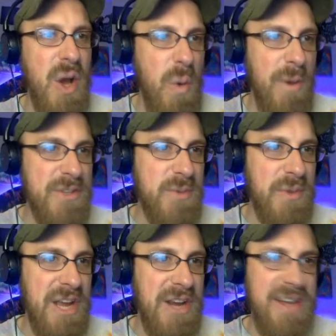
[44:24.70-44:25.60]
once we're
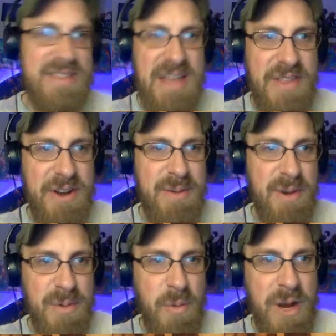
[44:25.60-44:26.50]
there, he's not there
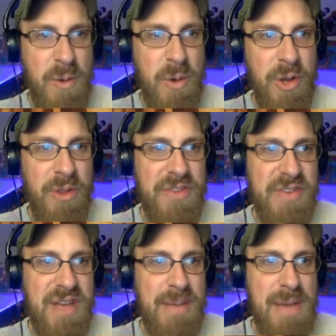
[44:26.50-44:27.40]
anymore, but where would this
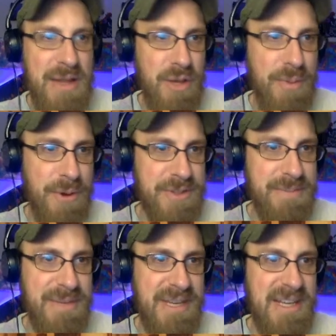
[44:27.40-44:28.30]
Milo
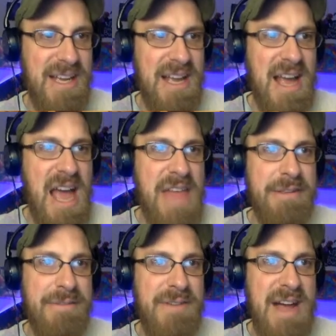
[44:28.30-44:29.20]
person be? And then
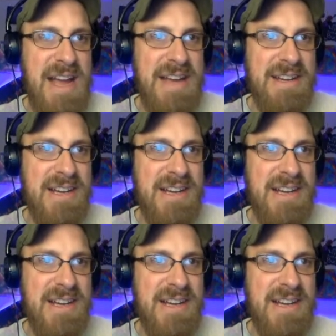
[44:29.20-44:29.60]
they find